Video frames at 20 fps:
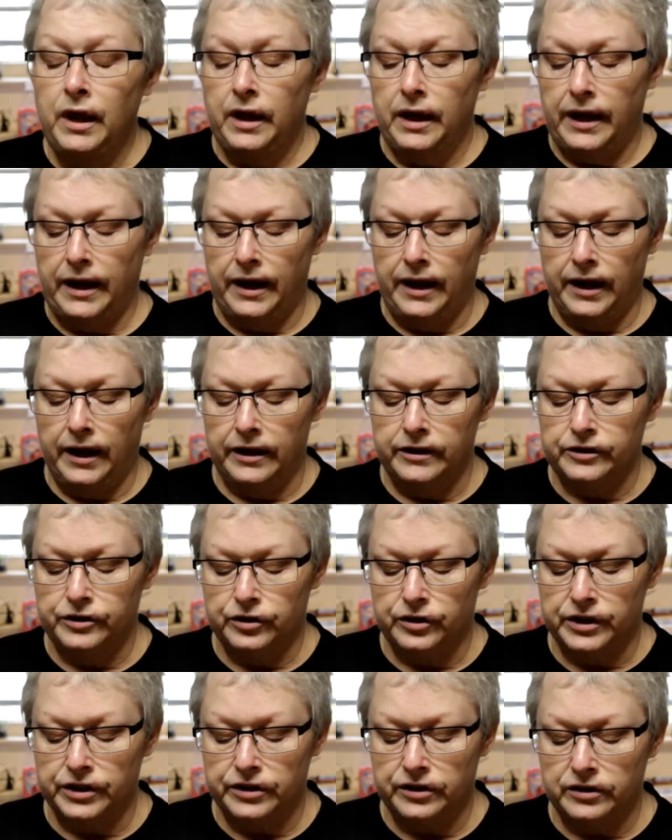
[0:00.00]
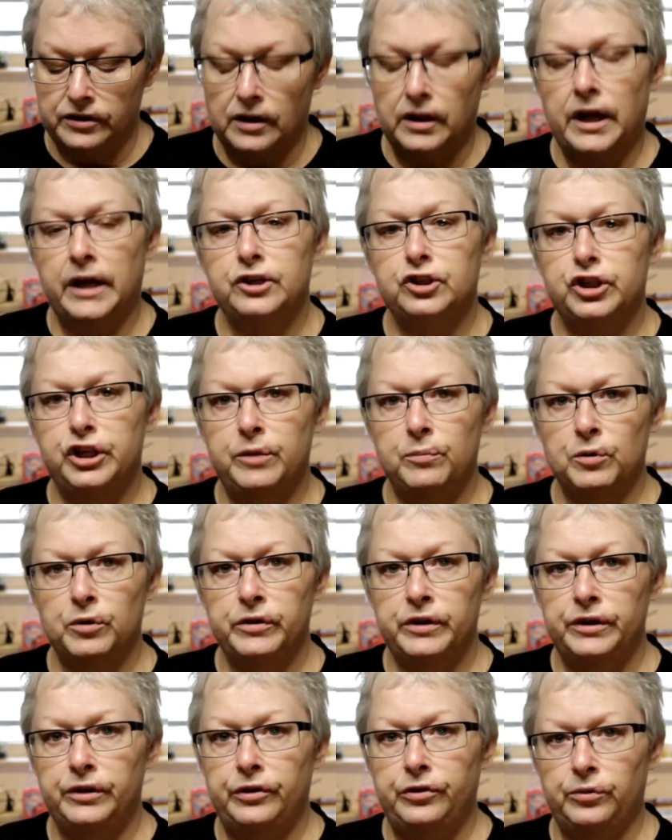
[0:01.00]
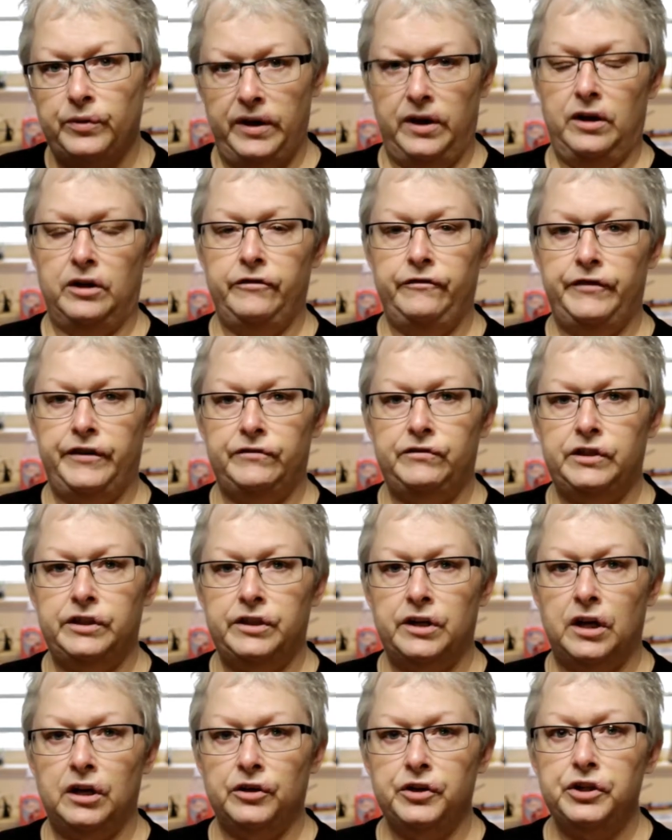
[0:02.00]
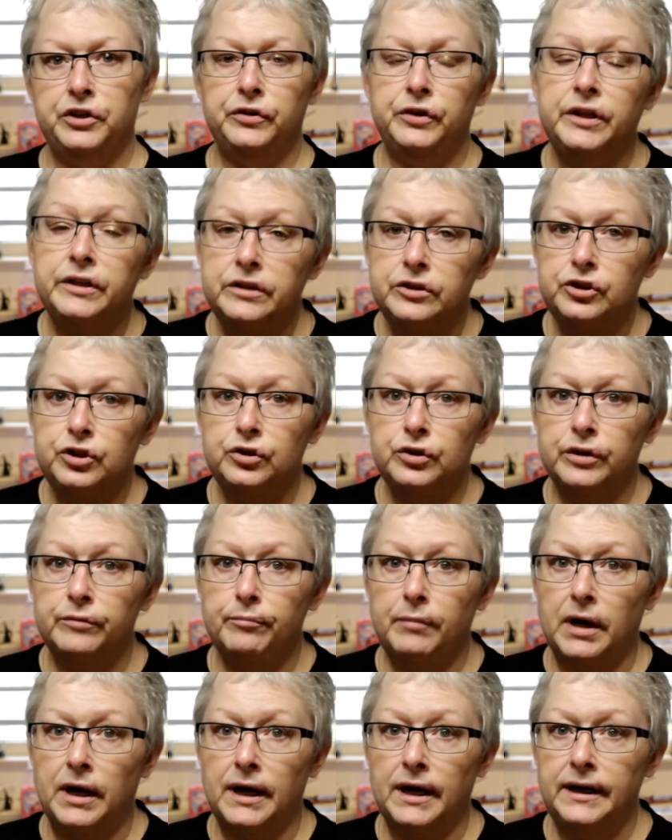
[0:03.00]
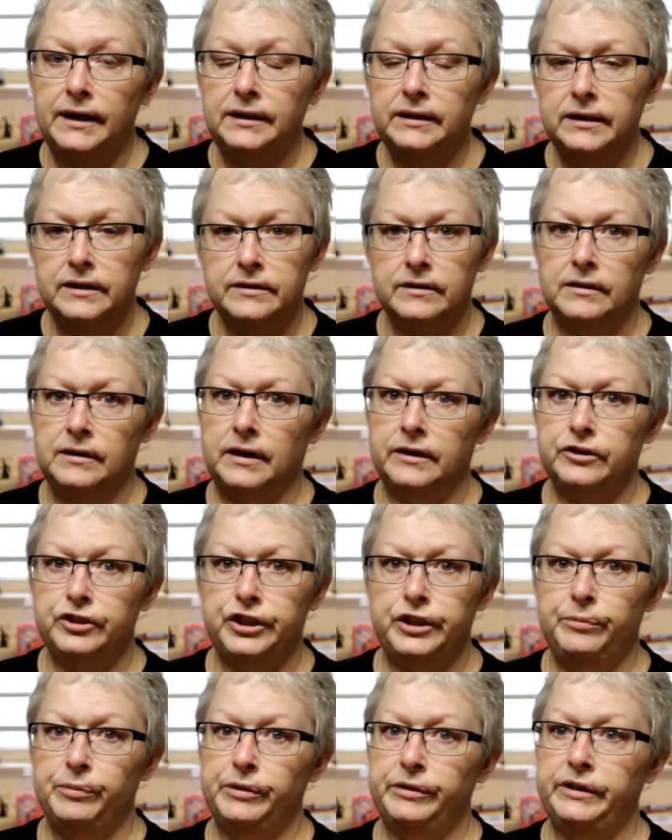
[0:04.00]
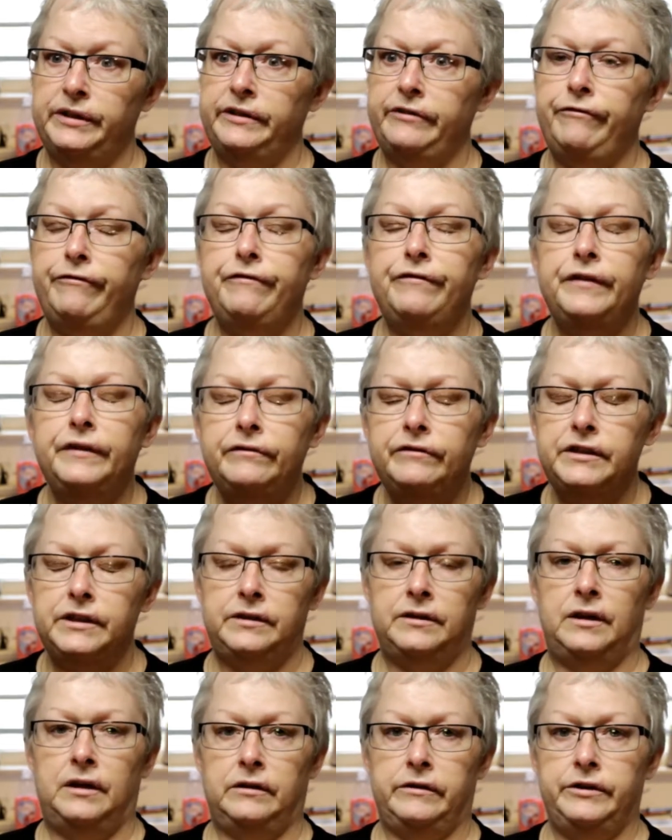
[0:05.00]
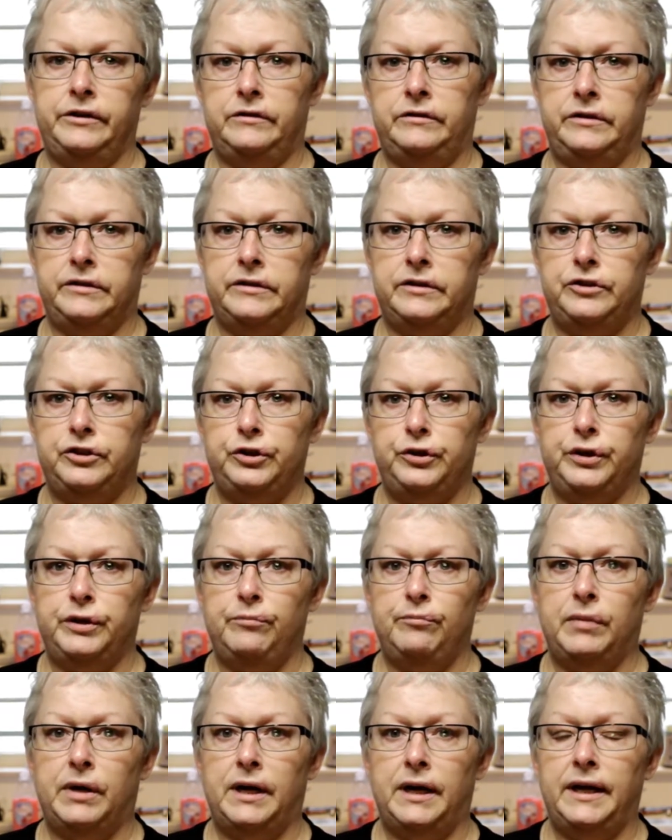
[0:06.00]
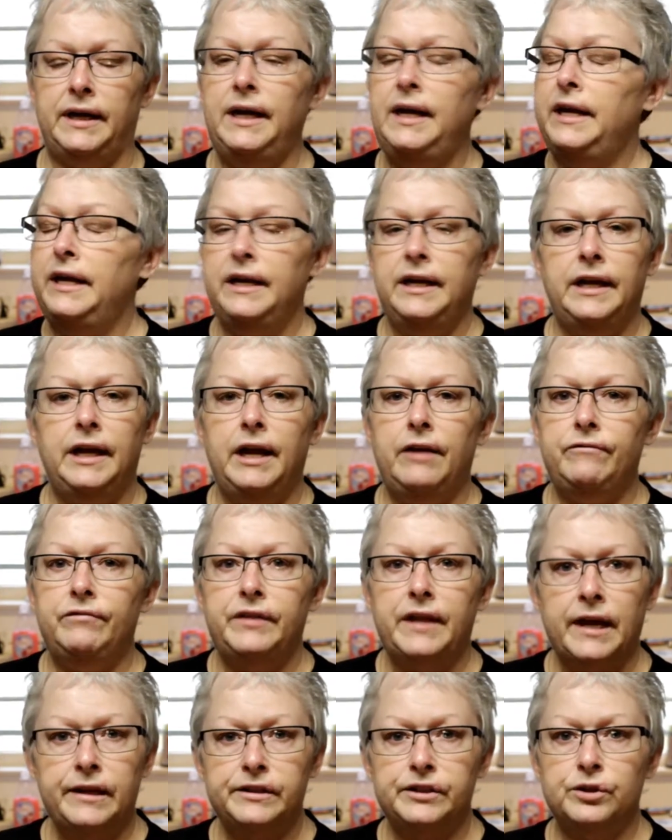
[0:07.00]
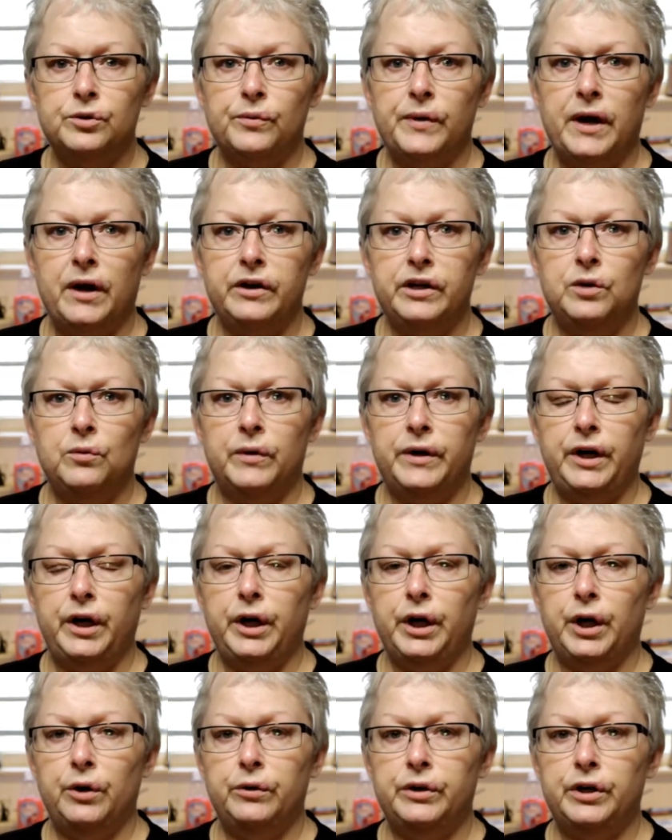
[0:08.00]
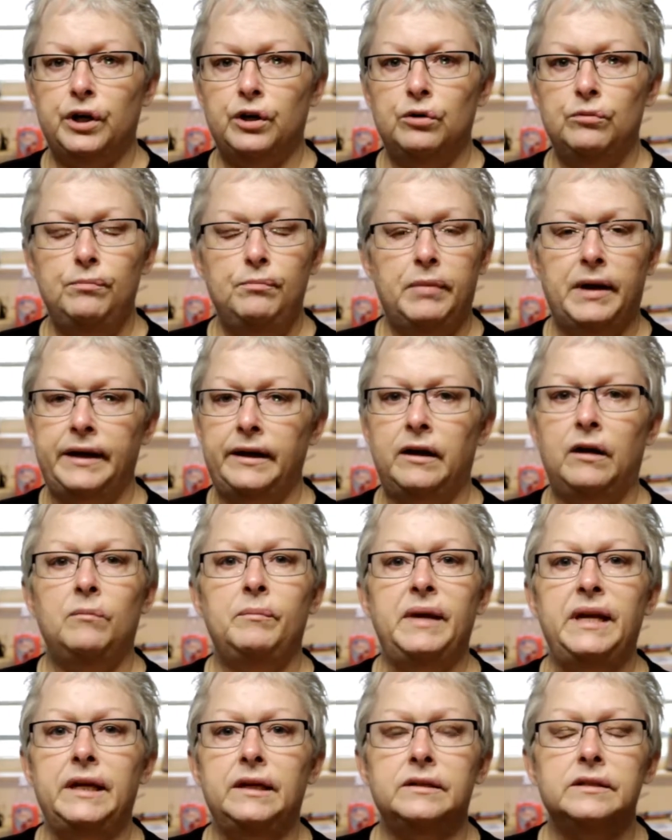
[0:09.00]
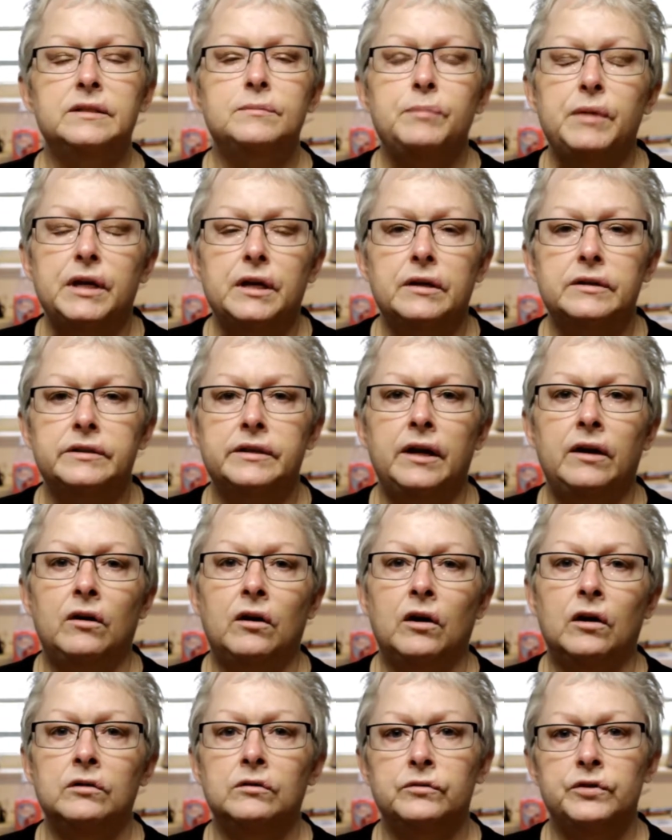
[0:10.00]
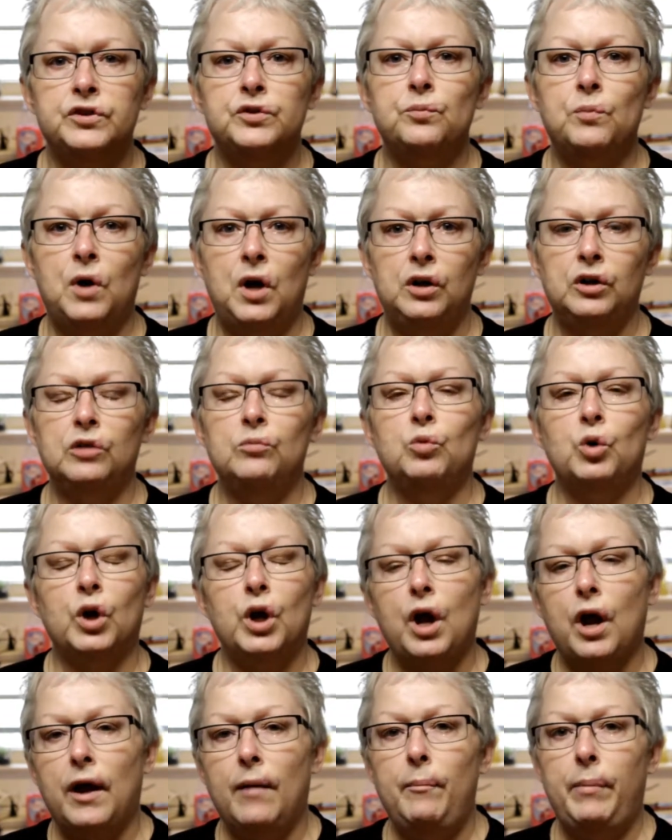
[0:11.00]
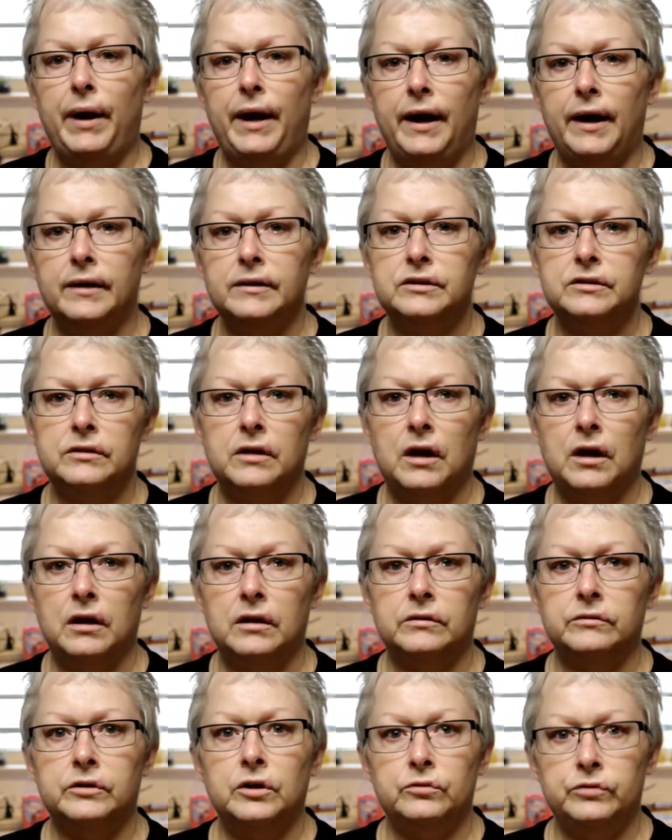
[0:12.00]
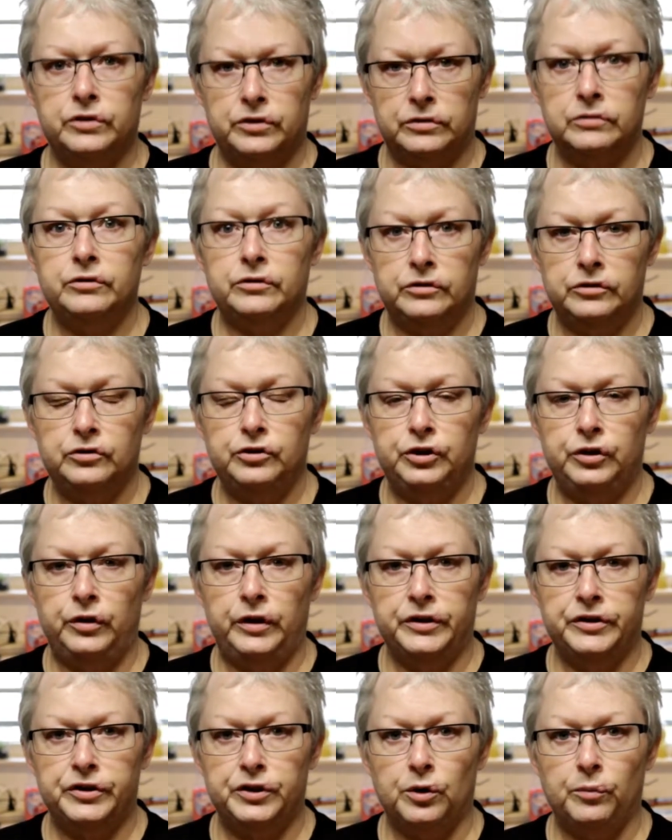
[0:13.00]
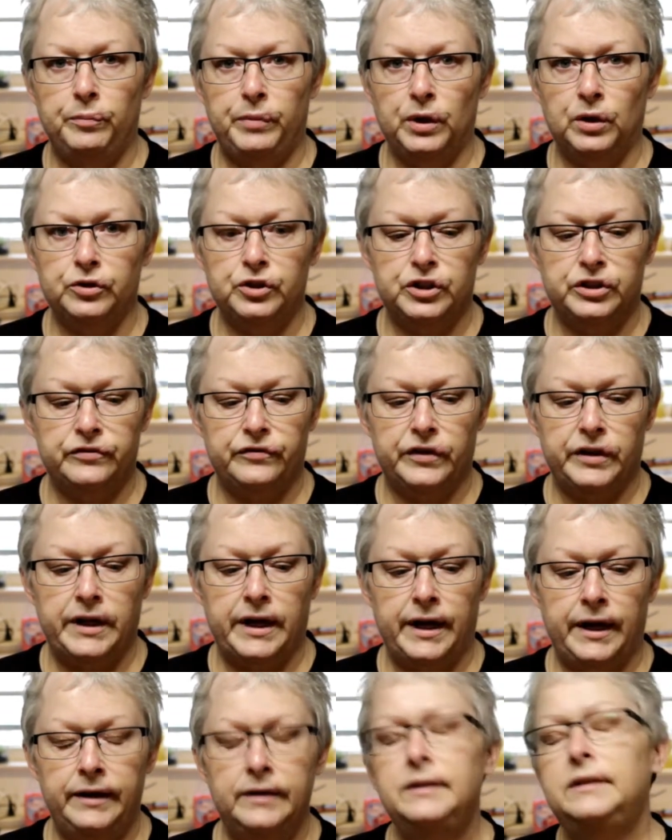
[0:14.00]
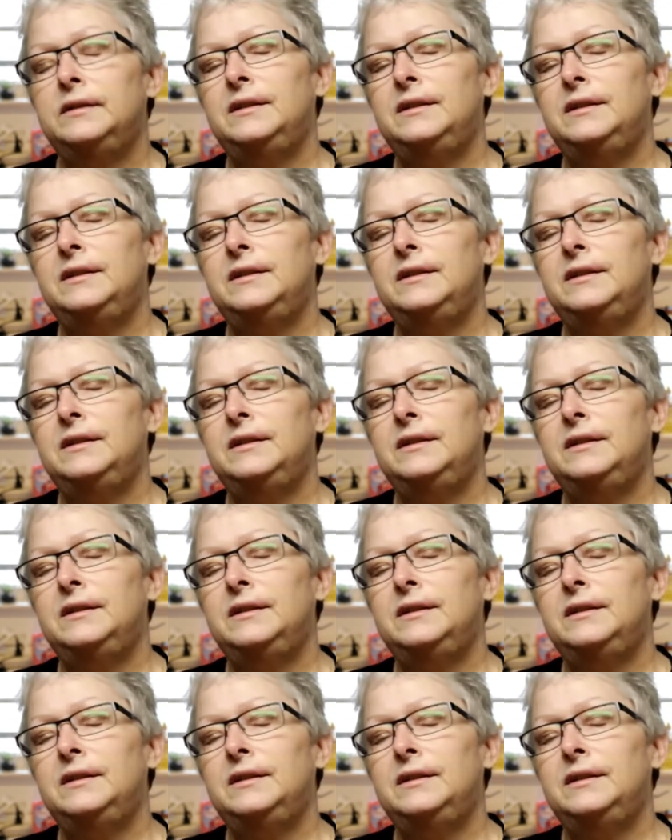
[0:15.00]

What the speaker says: And so this is a lot cheaper than the $350 unit that you can buy. It's a lot cheaper than the $50 units that you can buy. If that's the route you want to go, though, by all means, because they are smaller, more compact, those units that are built just for that.